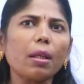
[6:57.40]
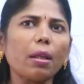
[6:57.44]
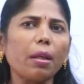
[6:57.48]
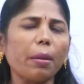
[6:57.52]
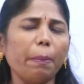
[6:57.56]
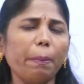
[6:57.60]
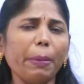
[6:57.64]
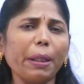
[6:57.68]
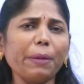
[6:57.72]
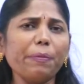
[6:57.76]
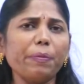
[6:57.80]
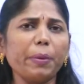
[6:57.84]

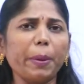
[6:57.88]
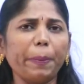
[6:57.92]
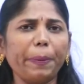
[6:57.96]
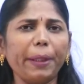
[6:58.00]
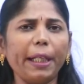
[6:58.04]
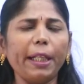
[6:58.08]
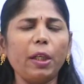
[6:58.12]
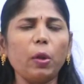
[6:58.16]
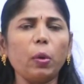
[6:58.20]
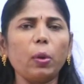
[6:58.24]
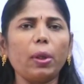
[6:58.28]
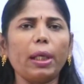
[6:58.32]

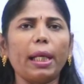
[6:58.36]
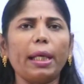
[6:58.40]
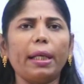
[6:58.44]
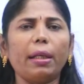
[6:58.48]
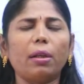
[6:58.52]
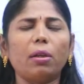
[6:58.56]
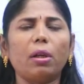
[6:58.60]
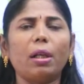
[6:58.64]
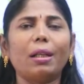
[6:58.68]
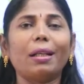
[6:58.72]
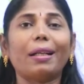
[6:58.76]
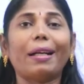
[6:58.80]

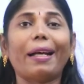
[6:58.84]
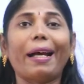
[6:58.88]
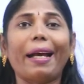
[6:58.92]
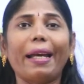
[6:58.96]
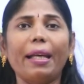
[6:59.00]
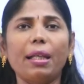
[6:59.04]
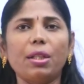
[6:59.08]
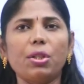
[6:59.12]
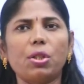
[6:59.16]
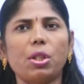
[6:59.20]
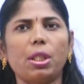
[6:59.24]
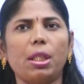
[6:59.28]
peptidoglycan,
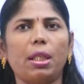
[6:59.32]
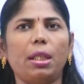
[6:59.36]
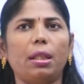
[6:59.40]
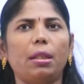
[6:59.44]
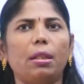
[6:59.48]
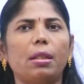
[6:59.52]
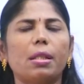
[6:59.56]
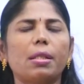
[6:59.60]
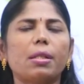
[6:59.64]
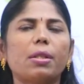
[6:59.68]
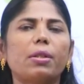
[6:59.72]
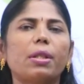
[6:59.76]
chitin.
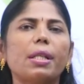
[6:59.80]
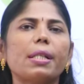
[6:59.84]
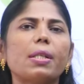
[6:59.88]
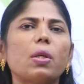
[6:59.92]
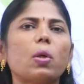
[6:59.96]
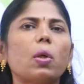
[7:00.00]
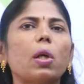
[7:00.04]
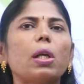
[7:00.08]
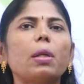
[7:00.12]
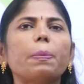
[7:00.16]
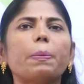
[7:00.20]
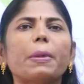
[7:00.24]
So these are
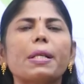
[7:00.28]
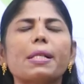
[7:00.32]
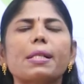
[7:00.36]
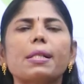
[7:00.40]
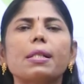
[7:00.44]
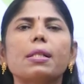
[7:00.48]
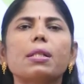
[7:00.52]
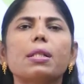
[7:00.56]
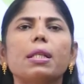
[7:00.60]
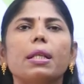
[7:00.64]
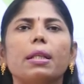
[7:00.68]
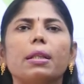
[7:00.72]
all
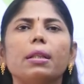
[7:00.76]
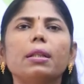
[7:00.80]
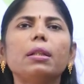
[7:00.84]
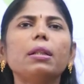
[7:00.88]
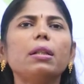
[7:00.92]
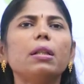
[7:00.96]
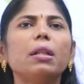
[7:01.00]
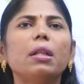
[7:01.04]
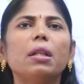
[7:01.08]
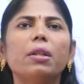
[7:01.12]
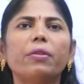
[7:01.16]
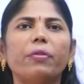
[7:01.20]
present in the
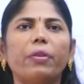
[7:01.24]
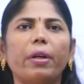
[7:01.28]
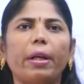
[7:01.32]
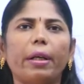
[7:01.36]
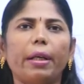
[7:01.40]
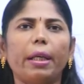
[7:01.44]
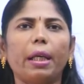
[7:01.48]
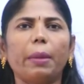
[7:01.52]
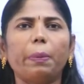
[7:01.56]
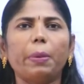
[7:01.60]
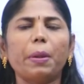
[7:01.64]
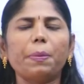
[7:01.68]

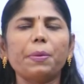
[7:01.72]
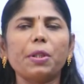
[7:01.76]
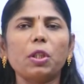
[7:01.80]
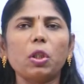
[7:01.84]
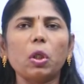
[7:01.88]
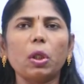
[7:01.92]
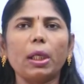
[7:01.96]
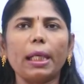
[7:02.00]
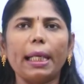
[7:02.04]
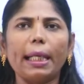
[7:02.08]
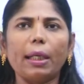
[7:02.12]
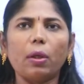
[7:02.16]
fungi.
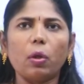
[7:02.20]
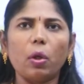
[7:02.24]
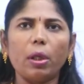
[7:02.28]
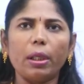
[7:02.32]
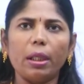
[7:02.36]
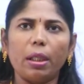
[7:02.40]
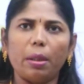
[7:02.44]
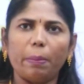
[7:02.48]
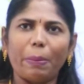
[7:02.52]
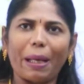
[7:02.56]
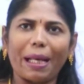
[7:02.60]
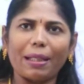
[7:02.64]
Peptidoglycan
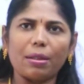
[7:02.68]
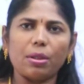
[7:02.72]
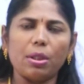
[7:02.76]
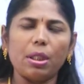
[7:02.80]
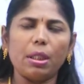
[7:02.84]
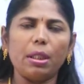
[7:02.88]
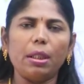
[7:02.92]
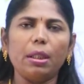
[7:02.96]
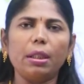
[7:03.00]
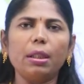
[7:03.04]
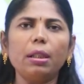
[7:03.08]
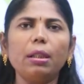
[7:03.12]
in
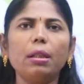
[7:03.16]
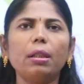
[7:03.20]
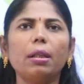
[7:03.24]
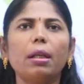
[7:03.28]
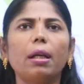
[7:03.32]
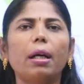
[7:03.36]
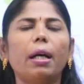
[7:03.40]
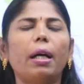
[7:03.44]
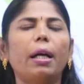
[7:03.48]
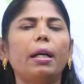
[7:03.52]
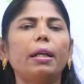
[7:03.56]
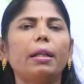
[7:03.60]
bacteria,
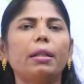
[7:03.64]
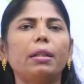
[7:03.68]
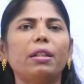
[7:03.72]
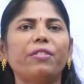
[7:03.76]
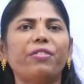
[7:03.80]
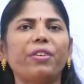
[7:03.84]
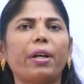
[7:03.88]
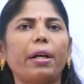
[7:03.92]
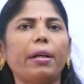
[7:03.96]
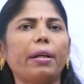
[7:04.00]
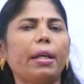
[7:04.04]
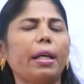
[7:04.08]
and in the
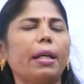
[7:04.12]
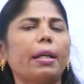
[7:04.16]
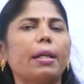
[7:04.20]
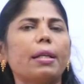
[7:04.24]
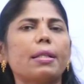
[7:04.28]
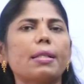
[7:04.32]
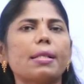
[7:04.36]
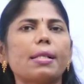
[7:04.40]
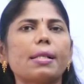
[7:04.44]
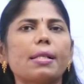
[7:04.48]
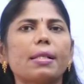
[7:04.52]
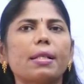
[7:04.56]
fungi
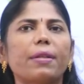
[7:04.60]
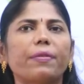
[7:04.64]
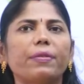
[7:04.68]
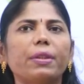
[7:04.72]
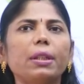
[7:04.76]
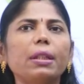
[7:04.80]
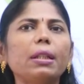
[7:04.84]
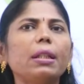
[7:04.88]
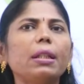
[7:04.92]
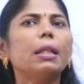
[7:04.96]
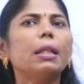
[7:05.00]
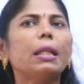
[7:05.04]
consists of
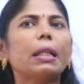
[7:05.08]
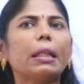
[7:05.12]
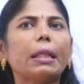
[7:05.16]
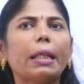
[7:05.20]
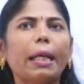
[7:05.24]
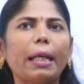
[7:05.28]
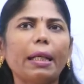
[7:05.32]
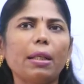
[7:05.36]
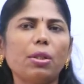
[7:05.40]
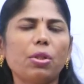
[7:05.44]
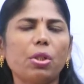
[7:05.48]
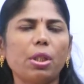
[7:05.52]
the
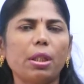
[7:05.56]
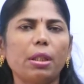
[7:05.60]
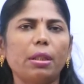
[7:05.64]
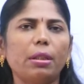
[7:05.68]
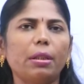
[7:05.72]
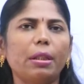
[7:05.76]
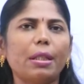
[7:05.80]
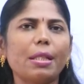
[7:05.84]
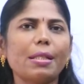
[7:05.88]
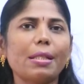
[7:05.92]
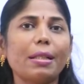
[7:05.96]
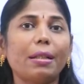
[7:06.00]
chitin.
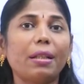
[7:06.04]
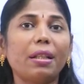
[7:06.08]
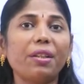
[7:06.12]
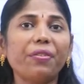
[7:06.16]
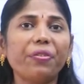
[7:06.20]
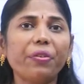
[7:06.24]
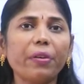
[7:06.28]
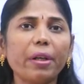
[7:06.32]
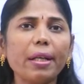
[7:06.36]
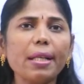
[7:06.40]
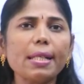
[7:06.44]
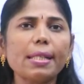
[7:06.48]
That is a
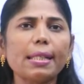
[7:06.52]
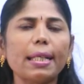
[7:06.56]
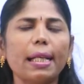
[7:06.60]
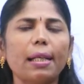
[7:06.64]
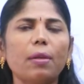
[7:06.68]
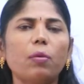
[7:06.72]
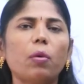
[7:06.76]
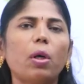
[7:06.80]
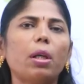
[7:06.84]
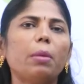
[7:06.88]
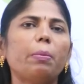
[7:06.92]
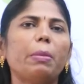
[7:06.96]
different cell
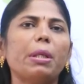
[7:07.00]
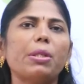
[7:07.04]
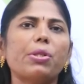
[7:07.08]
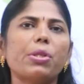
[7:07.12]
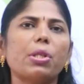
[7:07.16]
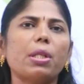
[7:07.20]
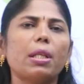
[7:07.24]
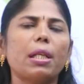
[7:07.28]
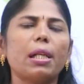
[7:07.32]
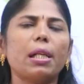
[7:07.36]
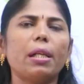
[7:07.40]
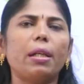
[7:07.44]
wall
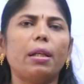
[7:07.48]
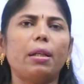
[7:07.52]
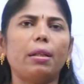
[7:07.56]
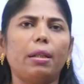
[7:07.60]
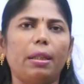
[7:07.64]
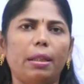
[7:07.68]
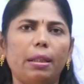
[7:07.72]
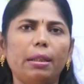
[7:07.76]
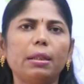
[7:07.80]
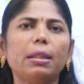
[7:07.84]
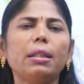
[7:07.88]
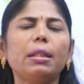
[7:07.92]
material
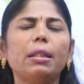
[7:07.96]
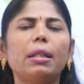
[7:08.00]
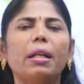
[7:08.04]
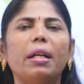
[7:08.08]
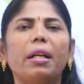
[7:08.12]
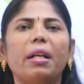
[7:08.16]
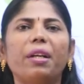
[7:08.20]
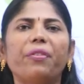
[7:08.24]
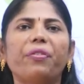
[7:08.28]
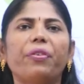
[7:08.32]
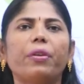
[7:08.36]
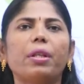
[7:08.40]
in the
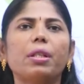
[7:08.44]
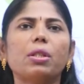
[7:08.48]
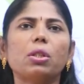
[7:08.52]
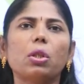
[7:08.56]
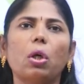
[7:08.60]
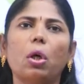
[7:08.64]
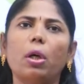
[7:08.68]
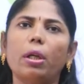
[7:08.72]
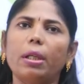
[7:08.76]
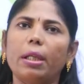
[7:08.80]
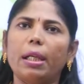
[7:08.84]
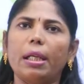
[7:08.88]
different
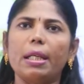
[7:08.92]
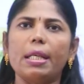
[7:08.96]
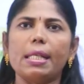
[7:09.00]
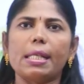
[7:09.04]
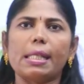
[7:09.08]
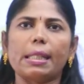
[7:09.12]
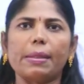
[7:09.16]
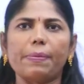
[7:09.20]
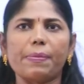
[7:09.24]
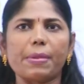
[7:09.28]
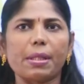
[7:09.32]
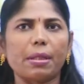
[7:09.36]

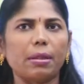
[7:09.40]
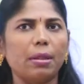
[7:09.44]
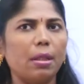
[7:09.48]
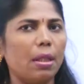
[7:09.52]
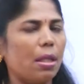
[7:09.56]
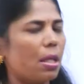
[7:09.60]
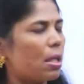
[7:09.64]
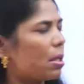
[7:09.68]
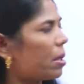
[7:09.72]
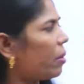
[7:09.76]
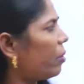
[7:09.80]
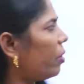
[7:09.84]
organisms.
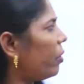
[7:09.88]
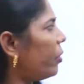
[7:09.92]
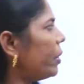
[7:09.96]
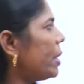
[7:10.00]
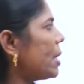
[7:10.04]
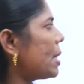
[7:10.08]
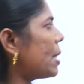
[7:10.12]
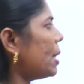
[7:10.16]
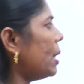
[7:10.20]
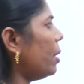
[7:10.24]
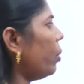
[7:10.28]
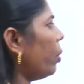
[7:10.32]
So we will
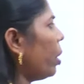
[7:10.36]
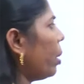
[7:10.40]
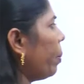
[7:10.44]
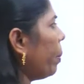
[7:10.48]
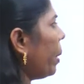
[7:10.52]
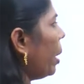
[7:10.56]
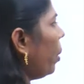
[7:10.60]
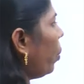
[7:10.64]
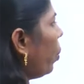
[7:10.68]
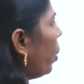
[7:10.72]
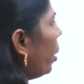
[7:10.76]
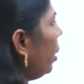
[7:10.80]
see one
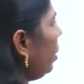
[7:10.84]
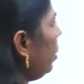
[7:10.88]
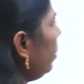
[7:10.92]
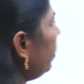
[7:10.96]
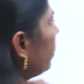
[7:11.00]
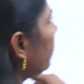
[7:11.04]
by one.